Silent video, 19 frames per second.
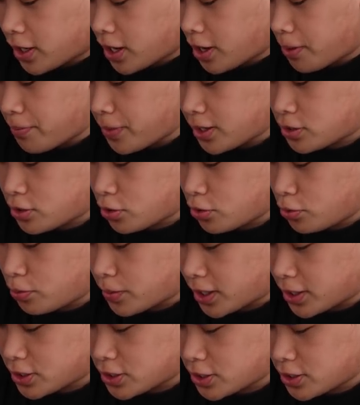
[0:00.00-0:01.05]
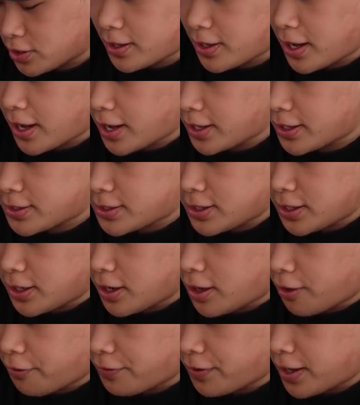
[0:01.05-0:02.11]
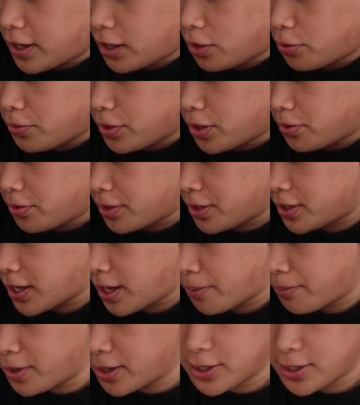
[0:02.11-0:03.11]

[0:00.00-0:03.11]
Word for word: god, I made too much. That's enough yellow, we don't need that